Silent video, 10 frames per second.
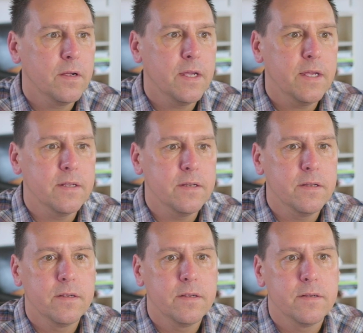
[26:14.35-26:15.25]
I can
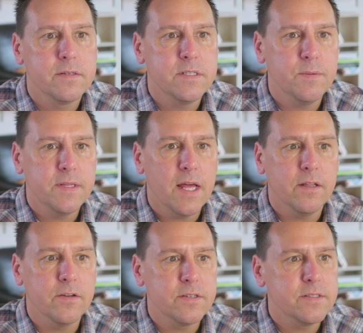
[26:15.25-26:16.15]
see what
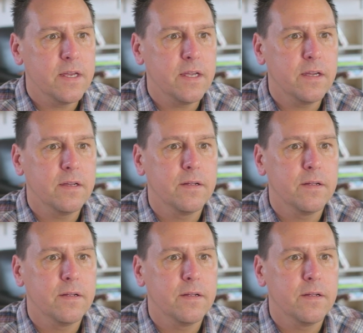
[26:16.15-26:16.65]
that looks like.